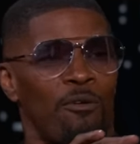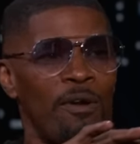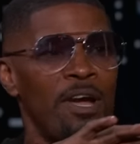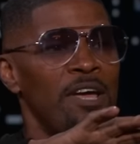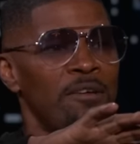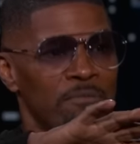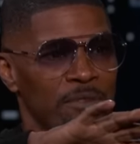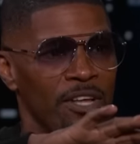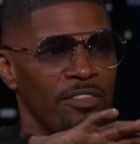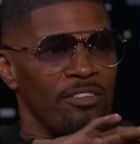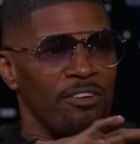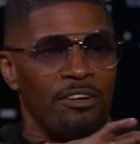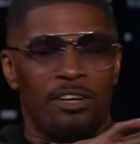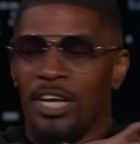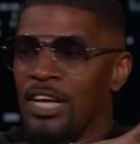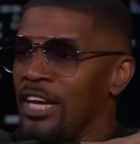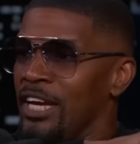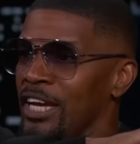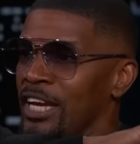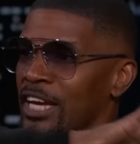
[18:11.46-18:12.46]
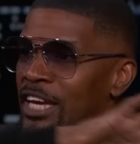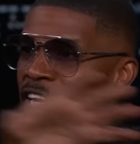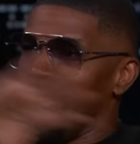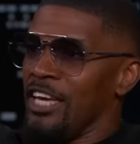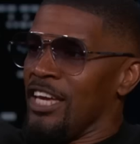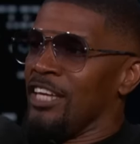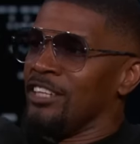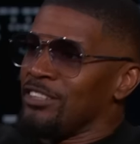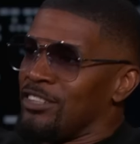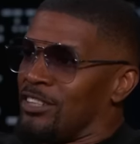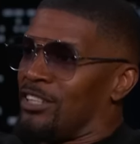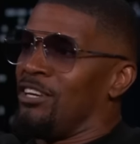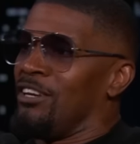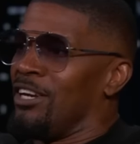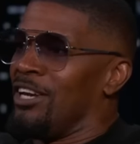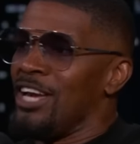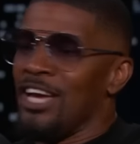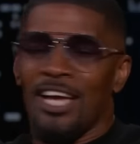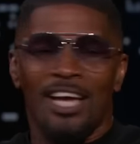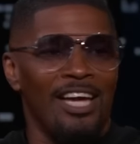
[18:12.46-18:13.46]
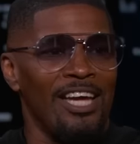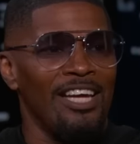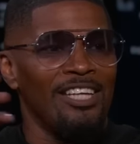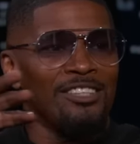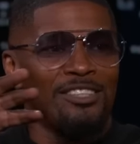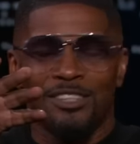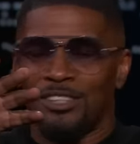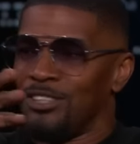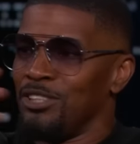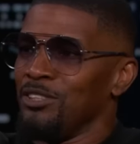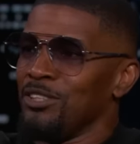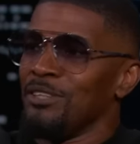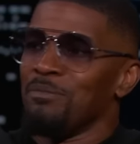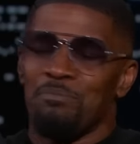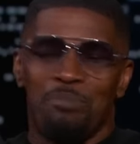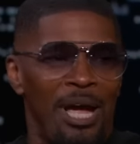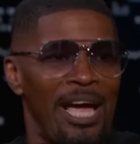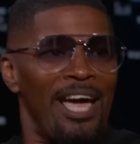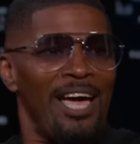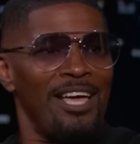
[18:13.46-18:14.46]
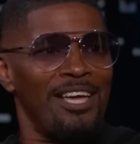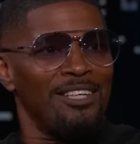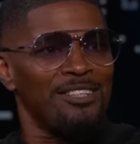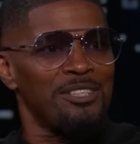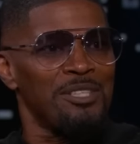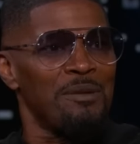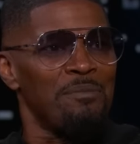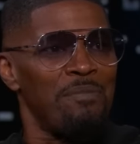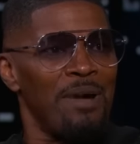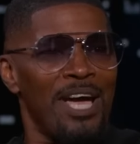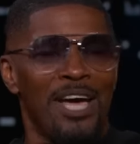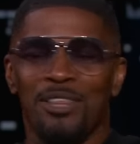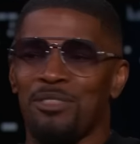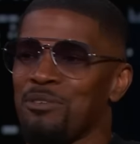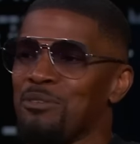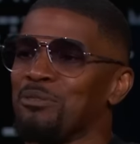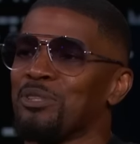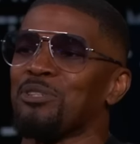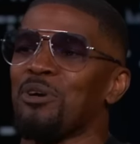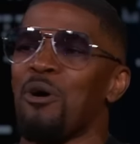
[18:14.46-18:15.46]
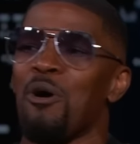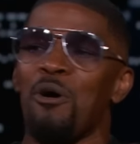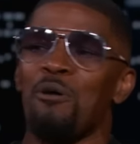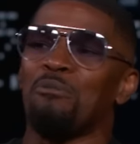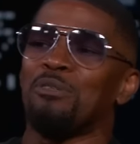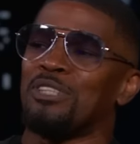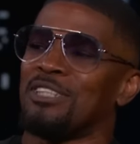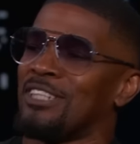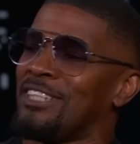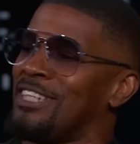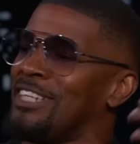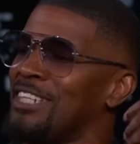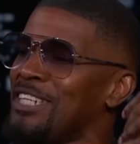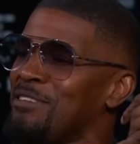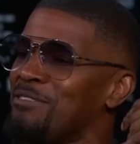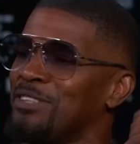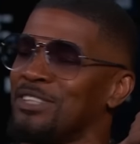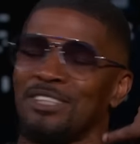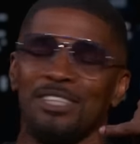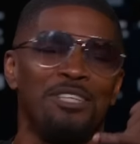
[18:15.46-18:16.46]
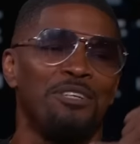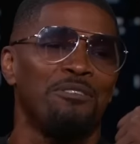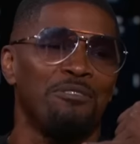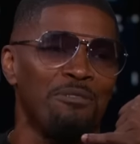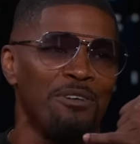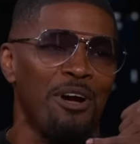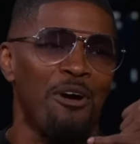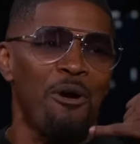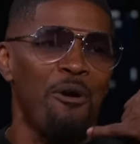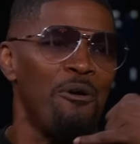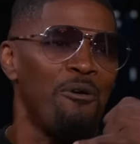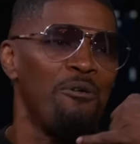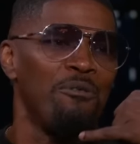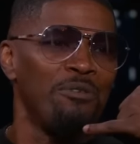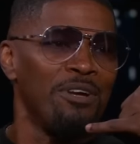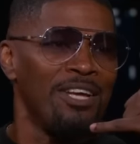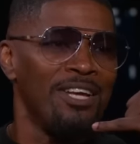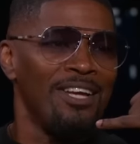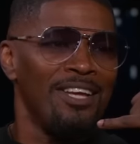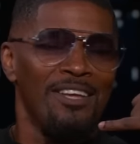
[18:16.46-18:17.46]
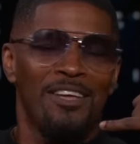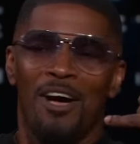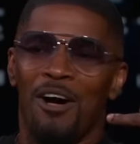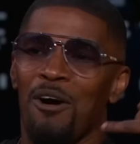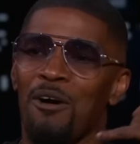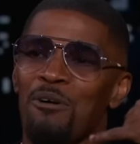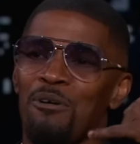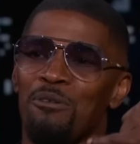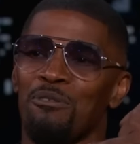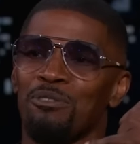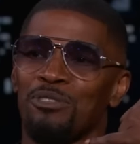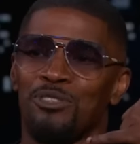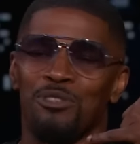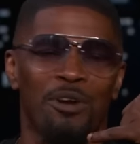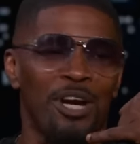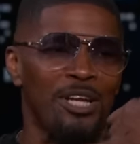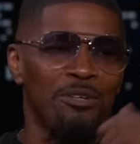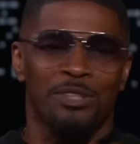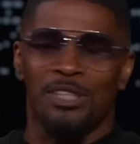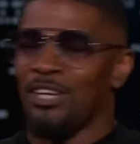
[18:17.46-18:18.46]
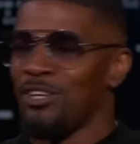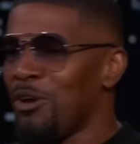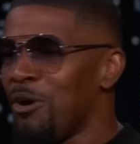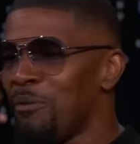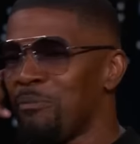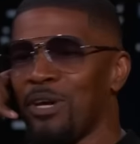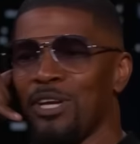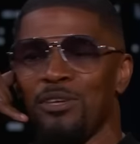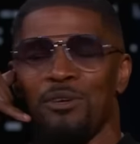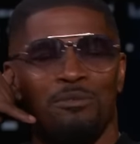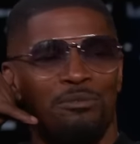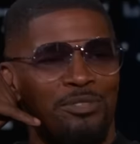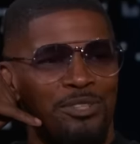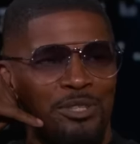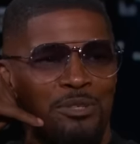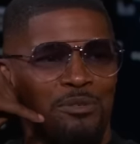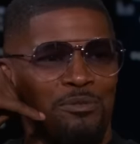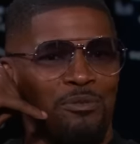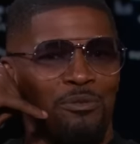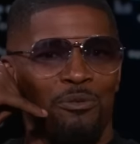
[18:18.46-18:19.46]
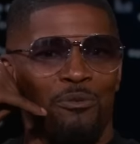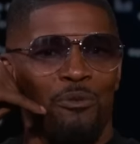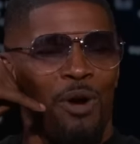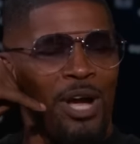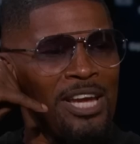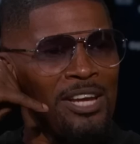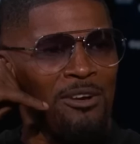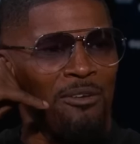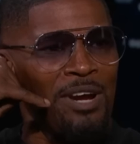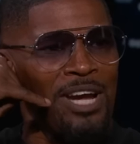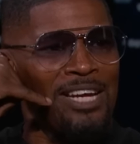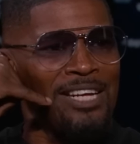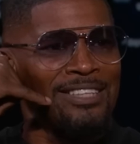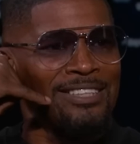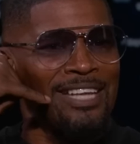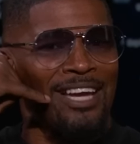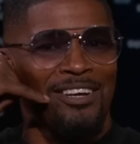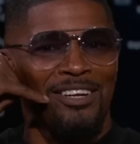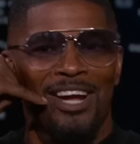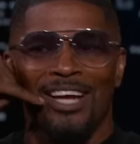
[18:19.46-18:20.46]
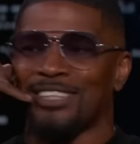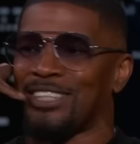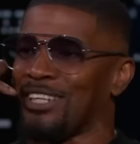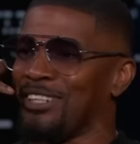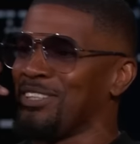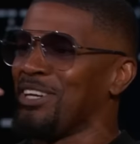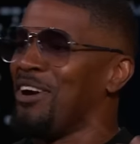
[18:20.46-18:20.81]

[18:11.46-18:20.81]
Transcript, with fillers: grandmother mm -hmm. into into the bath into the bathroom. So homies that didn't even see the whole whole trailer was like, yo, man, you shooting white grannies out here? I said, no.